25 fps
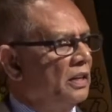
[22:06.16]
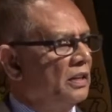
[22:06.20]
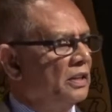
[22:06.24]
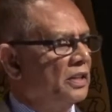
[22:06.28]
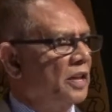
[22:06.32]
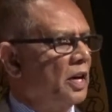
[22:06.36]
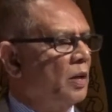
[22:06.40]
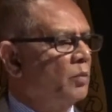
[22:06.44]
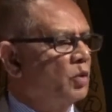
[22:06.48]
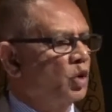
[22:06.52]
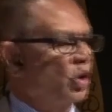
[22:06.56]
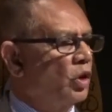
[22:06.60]

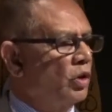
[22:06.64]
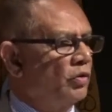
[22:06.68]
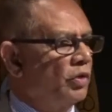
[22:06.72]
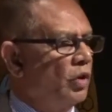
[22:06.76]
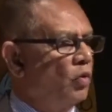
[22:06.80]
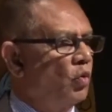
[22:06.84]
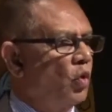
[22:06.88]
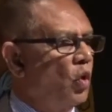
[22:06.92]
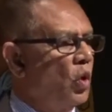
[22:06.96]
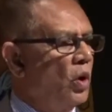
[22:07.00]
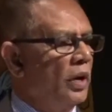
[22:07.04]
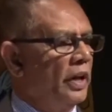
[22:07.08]
some sort of
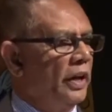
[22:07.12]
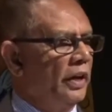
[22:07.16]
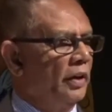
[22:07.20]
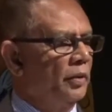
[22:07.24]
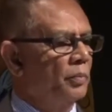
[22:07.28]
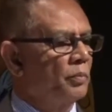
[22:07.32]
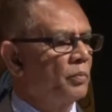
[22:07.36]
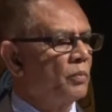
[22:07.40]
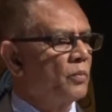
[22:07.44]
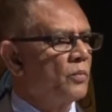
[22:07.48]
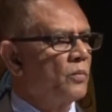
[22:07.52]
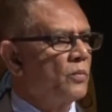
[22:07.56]
a
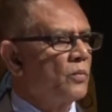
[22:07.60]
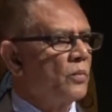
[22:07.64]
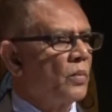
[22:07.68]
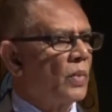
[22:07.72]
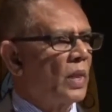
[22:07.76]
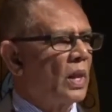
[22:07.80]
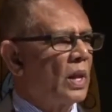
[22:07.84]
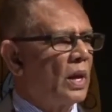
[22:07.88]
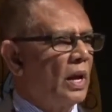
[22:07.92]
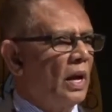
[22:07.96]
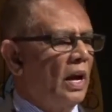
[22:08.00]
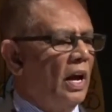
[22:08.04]
warning.
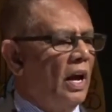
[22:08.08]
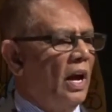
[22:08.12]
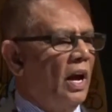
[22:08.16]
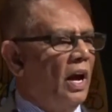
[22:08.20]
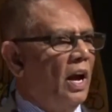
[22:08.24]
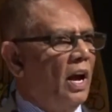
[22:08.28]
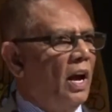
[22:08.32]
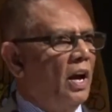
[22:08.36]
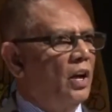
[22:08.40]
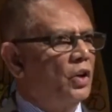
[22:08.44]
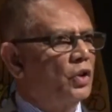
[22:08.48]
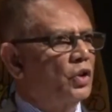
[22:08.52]

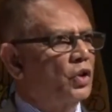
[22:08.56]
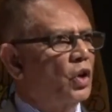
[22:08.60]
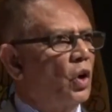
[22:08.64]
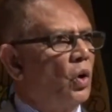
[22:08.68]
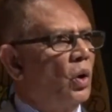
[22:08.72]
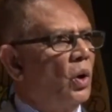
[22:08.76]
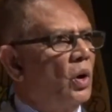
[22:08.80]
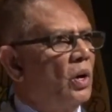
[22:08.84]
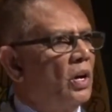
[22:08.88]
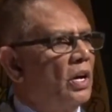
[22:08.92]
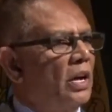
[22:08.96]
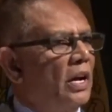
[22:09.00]

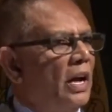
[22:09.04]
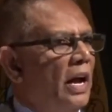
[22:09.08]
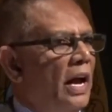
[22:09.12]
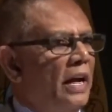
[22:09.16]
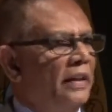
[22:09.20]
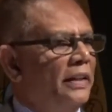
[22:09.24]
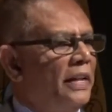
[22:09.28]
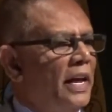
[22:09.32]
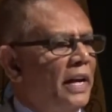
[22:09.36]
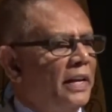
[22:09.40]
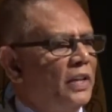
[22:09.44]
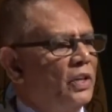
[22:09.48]
So,
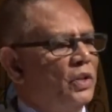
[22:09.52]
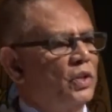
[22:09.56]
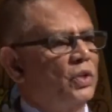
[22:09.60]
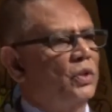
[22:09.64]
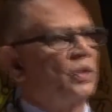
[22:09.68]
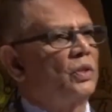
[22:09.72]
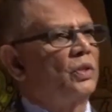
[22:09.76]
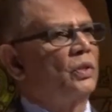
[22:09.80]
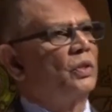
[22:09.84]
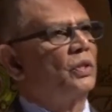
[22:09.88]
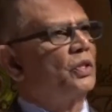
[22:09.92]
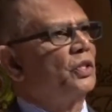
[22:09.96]
and that
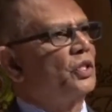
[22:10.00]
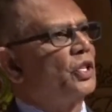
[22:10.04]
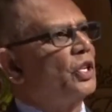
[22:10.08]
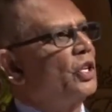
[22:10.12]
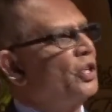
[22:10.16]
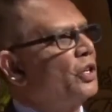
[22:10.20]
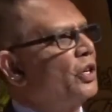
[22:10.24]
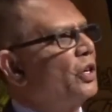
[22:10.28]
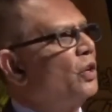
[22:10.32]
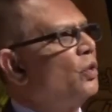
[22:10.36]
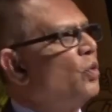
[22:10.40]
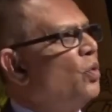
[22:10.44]
is
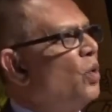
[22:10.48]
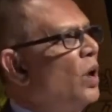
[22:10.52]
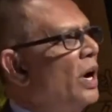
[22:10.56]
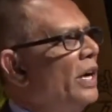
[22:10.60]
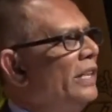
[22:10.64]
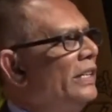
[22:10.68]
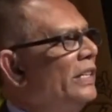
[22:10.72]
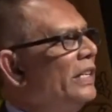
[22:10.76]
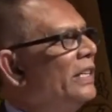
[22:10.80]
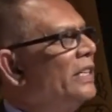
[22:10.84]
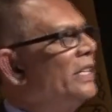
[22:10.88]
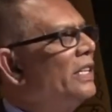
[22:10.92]
children who
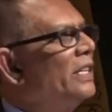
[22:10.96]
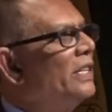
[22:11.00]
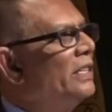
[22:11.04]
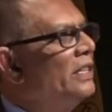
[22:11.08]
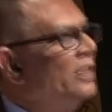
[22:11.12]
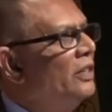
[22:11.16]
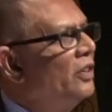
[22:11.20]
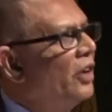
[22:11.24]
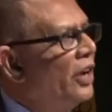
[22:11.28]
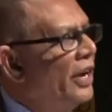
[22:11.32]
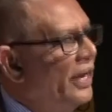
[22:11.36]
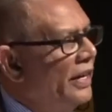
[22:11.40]
are in the
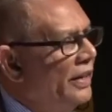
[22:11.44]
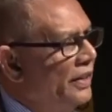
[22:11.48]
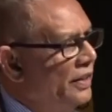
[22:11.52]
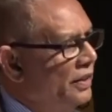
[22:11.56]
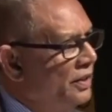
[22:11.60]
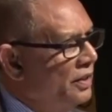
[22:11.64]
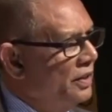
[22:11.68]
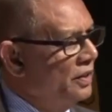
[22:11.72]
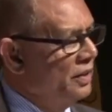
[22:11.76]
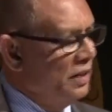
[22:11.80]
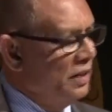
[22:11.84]
3rd grade.